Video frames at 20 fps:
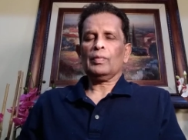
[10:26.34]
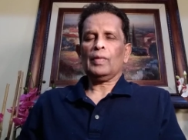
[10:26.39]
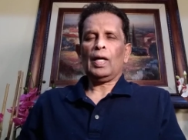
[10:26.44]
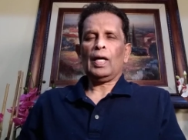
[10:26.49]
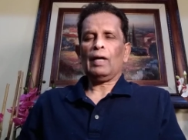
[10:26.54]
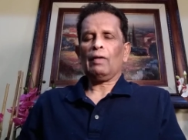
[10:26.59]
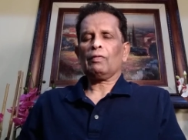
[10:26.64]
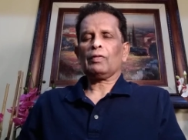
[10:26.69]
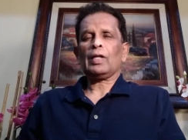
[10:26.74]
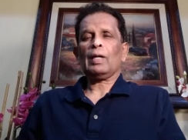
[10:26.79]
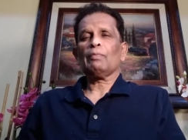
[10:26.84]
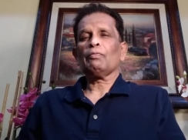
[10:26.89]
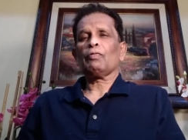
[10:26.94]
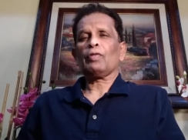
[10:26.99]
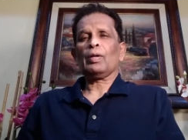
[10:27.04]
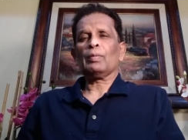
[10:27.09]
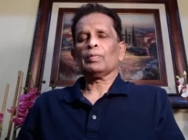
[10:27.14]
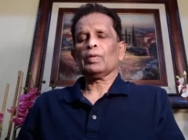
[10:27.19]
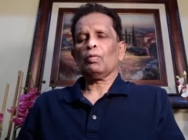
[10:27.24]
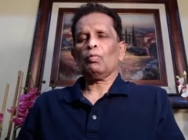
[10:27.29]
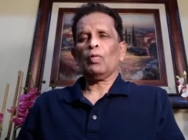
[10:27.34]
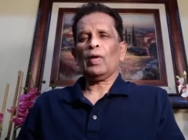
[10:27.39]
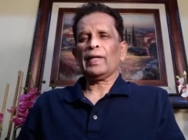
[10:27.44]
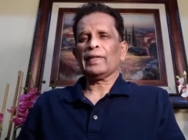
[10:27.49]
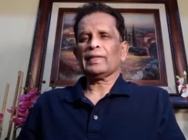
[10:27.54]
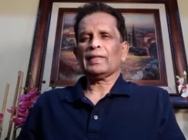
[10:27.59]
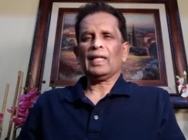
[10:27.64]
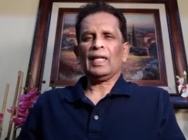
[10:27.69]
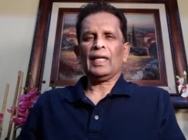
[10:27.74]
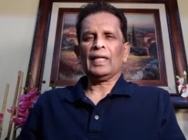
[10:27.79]
have come from the
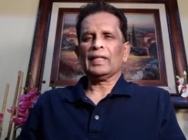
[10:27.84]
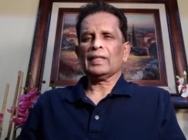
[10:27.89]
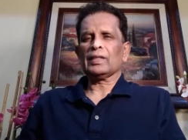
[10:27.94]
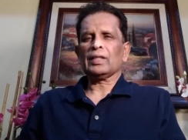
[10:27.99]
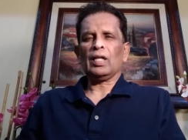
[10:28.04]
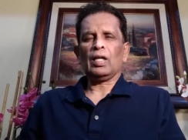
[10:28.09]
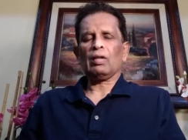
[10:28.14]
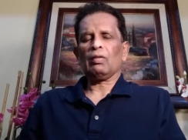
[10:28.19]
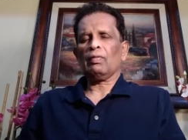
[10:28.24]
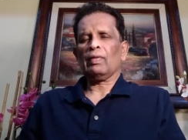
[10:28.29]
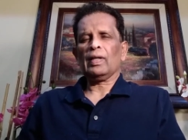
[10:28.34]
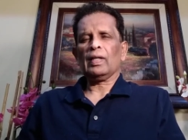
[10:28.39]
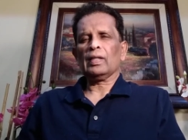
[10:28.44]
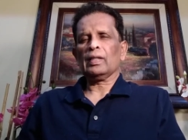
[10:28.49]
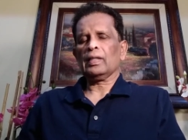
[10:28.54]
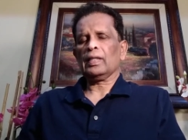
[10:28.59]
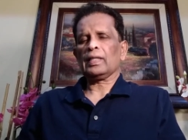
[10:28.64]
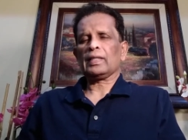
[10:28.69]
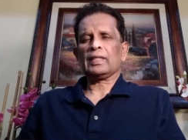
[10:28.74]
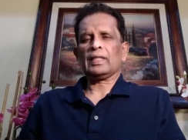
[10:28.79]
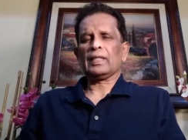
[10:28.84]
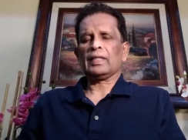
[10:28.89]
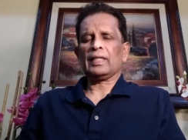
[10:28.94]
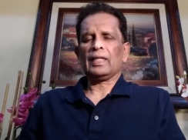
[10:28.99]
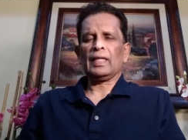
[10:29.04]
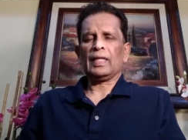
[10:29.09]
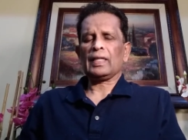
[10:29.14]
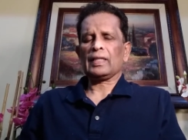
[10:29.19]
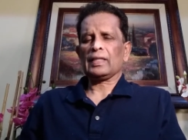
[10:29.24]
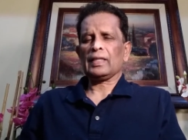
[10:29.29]
white light, or
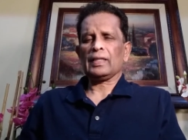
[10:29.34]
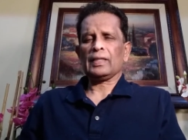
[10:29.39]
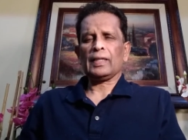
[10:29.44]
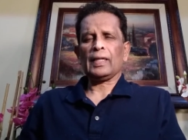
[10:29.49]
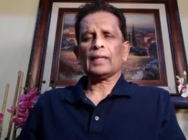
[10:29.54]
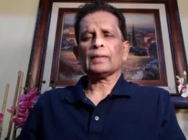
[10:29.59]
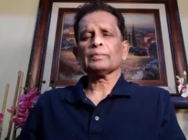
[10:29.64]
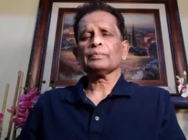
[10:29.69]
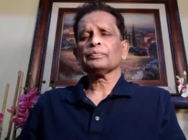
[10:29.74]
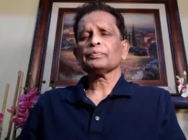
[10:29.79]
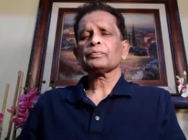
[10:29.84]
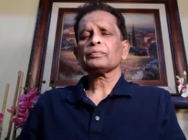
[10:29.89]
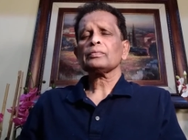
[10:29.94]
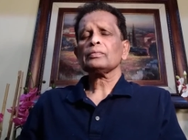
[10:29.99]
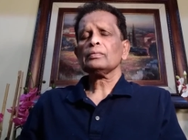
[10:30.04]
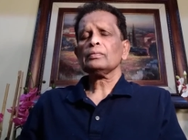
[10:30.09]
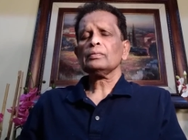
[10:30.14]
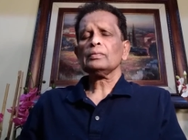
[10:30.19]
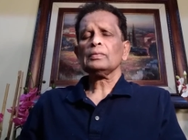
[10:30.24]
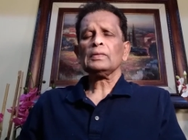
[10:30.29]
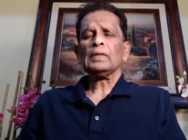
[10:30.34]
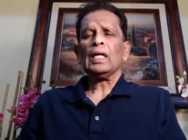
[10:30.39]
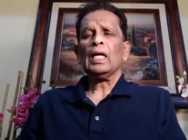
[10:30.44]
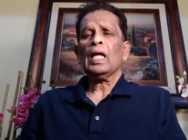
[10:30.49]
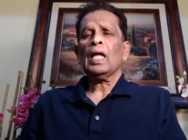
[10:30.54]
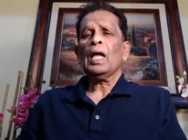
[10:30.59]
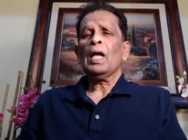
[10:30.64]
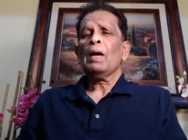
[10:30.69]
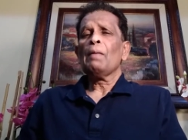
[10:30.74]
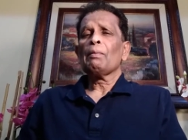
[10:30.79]
etc., etc.
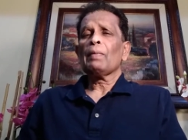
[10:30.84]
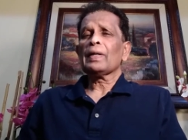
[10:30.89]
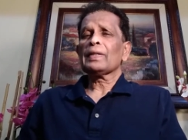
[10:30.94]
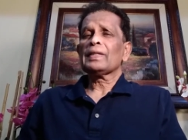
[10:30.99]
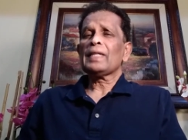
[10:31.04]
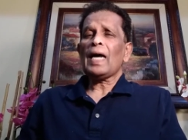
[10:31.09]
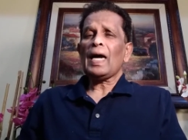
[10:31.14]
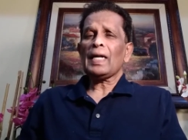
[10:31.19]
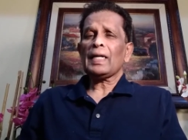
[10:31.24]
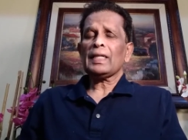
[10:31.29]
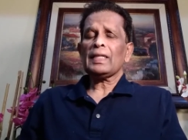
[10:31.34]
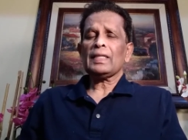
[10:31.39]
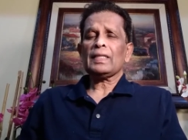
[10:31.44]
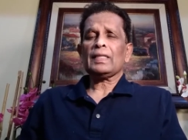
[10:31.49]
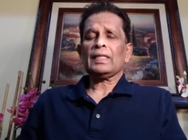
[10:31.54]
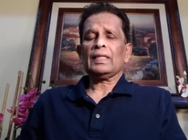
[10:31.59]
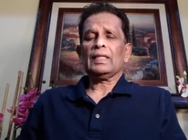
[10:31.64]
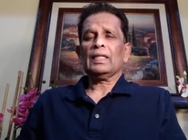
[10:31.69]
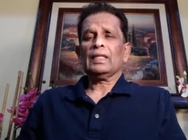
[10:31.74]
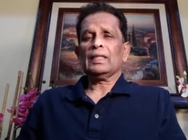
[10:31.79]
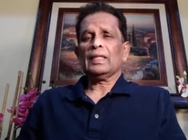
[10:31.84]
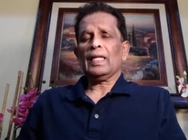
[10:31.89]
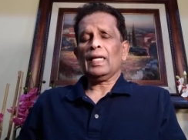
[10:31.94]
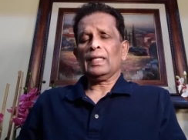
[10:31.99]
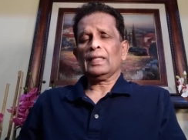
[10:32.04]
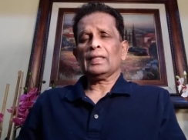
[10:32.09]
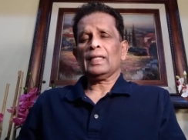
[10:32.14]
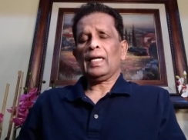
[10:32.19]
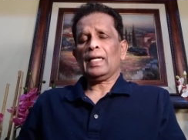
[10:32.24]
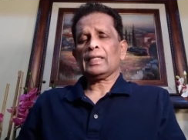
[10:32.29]
But that is
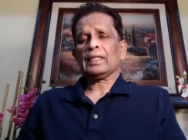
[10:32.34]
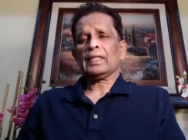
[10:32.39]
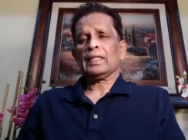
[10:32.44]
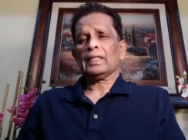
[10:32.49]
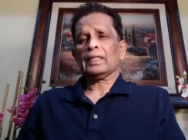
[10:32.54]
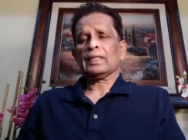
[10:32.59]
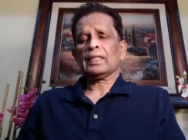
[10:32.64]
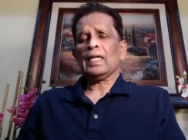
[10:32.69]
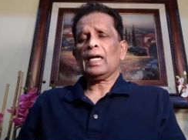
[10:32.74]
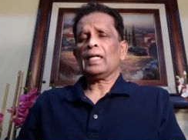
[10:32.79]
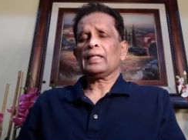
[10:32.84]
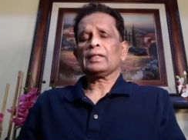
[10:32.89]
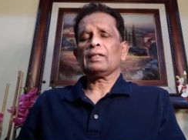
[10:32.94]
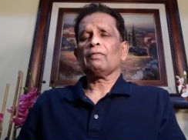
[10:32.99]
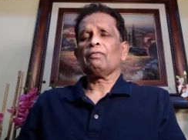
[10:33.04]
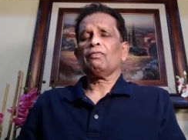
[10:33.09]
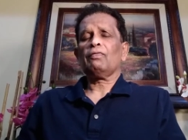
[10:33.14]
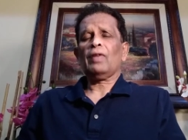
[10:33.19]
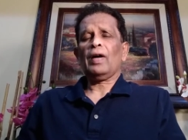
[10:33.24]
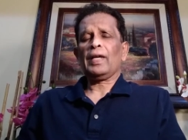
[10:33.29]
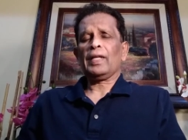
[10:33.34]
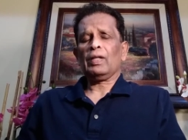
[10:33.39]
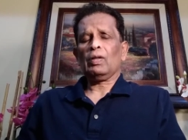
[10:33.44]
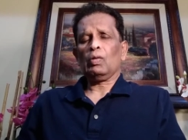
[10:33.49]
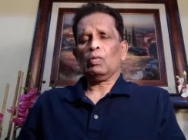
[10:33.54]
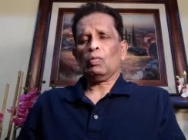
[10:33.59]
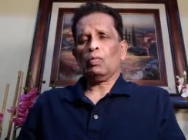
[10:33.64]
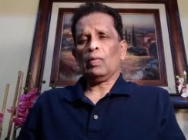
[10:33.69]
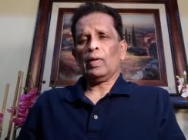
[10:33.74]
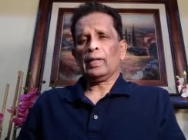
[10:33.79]
not the
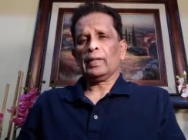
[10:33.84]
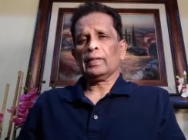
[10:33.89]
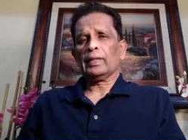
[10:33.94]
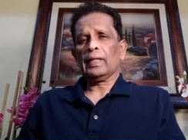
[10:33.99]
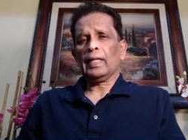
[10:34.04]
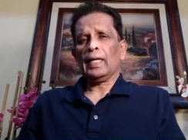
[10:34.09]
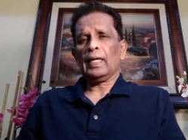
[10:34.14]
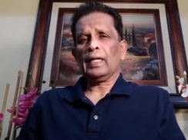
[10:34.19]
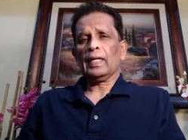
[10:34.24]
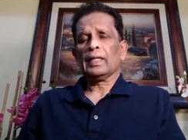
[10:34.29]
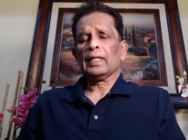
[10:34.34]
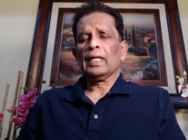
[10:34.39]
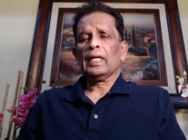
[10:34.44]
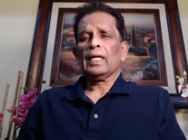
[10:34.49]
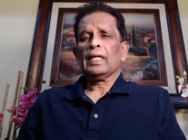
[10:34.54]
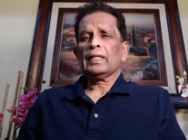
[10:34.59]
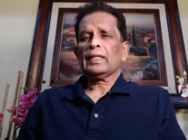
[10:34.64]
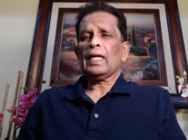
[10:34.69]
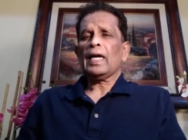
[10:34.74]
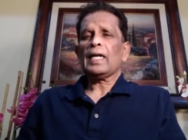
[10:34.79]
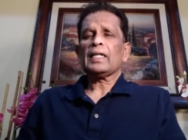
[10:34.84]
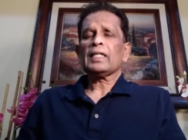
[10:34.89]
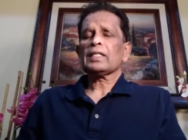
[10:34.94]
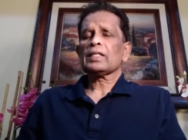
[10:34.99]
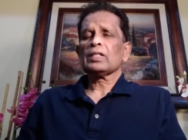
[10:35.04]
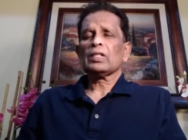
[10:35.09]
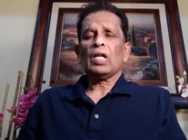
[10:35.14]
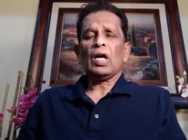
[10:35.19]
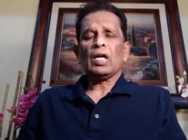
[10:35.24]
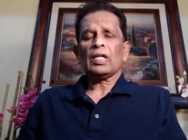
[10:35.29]
final one. That
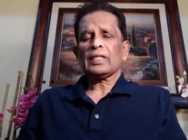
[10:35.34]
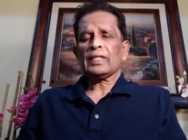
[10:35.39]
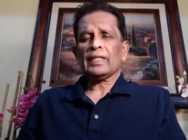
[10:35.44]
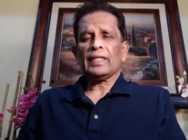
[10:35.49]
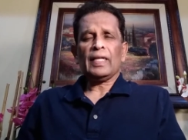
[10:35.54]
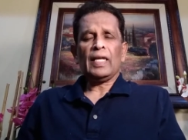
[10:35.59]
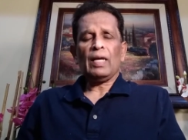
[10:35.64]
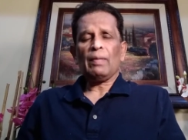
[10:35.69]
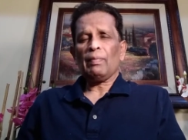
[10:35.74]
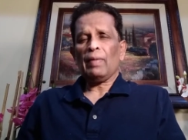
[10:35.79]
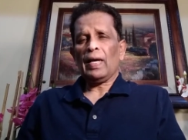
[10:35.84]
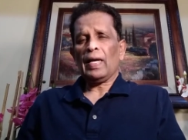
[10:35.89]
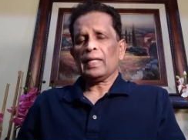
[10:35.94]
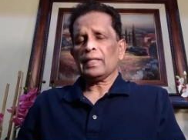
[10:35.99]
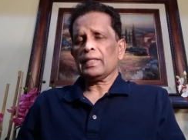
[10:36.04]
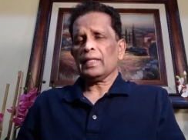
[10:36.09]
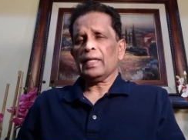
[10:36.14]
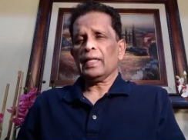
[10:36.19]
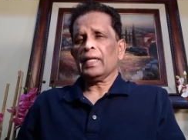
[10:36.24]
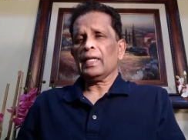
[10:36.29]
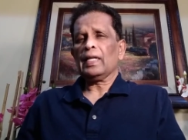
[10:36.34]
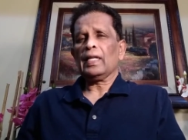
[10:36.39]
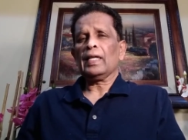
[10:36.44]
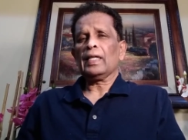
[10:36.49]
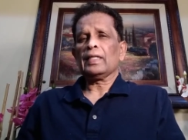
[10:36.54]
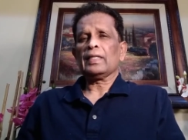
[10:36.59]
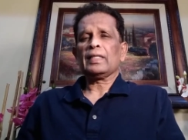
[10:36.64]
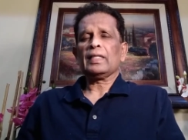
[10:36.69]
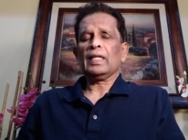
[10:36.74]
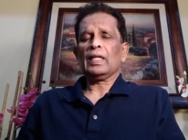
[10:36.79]
is not same as
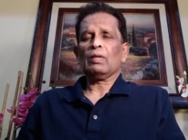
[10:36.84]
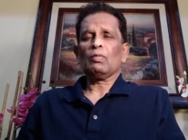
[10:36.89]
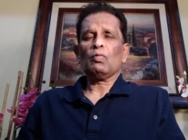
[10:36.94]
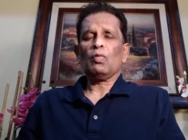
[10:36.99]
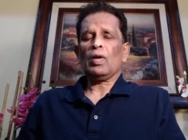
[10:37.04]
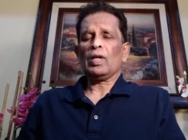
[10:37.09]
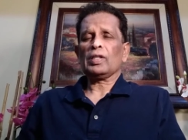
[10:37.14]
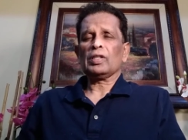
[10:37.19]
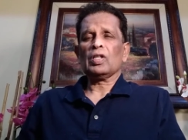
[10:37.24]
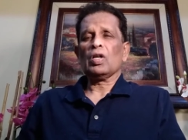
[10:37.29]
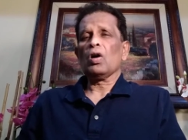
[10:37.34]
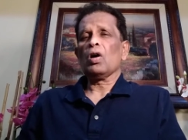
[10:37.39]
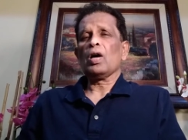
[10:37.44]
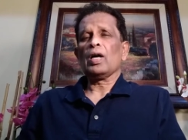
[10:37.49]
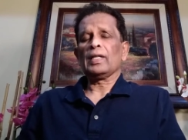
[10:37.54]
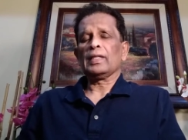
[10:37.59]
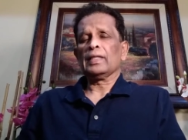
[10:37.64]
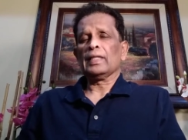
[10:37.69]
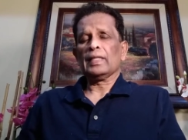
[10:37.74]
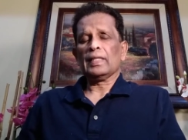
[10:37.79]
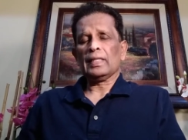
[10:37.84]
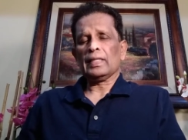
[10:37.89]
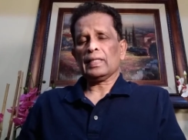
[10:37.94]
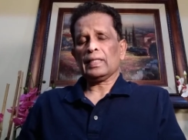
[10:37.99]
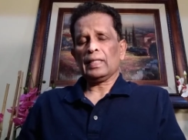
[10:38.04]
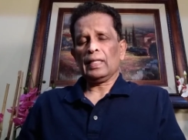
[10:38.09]
realizing what God is.